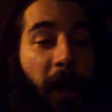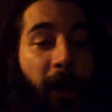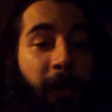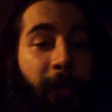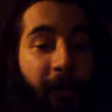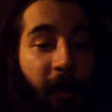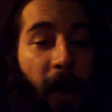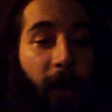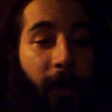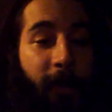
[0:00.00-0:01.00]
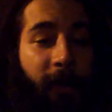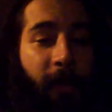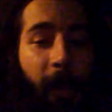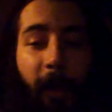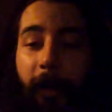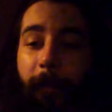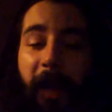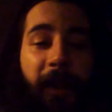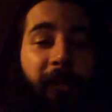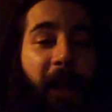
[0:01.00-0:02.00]
broccoli with garlic.
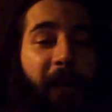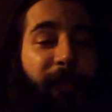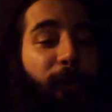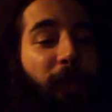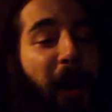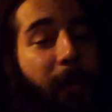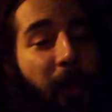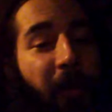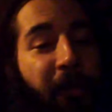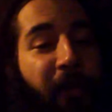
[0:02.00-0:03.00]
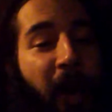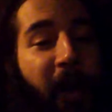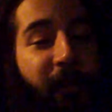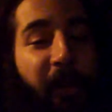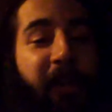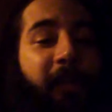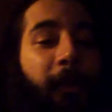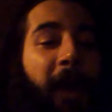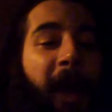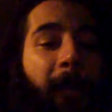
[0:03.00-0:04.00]
May even have some cranberry sauce. Let's
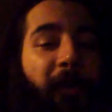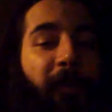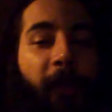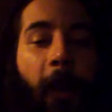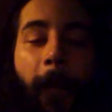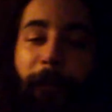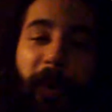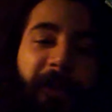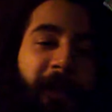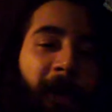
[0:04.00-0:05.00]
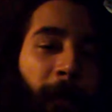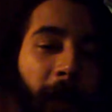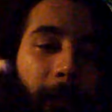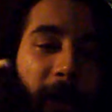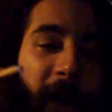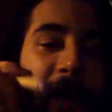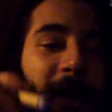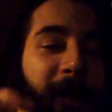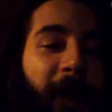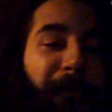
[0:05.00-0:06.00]
see what happens. But I'll tell you what, I'm not
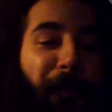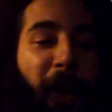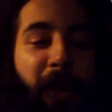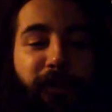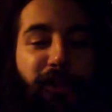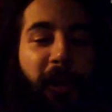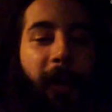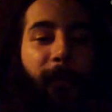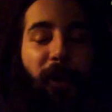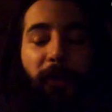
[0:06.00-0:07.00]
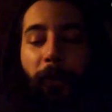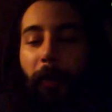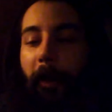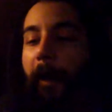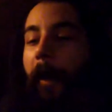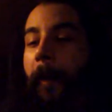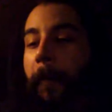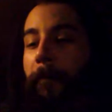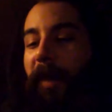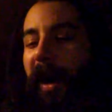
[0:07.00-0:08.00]
gonna eat that fucking GMO corn.
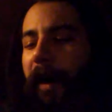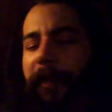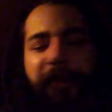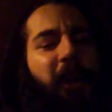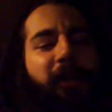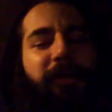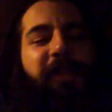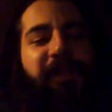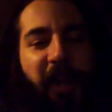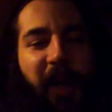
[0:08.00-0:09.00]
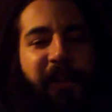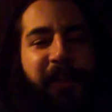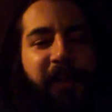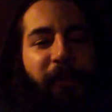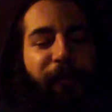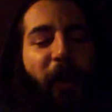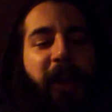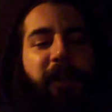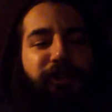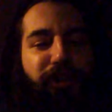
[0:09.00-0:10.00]
This country sucks. It's a
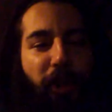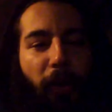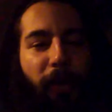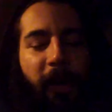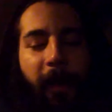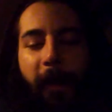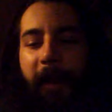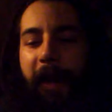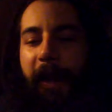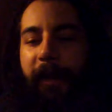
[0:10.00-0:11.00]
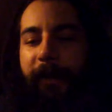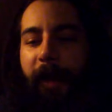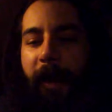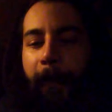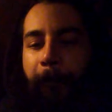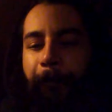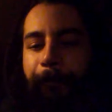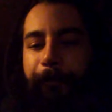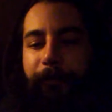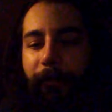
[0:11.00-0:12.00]
fucking joke. And
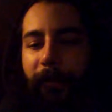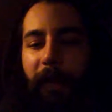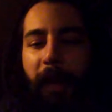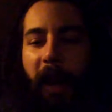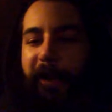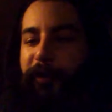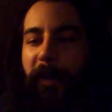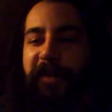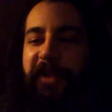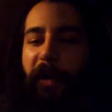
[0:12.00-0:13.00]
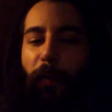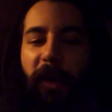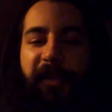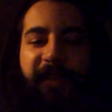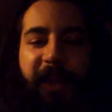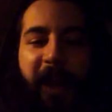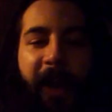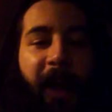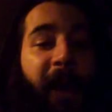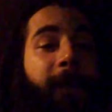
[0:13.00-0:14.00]
I just want to say once
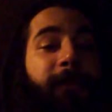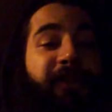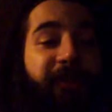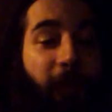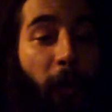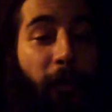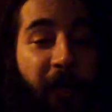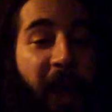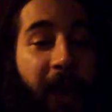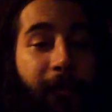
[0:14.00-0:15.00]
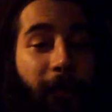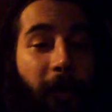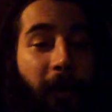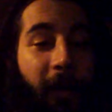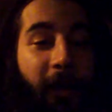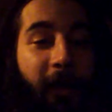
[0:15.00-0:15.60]
again, I am so thankful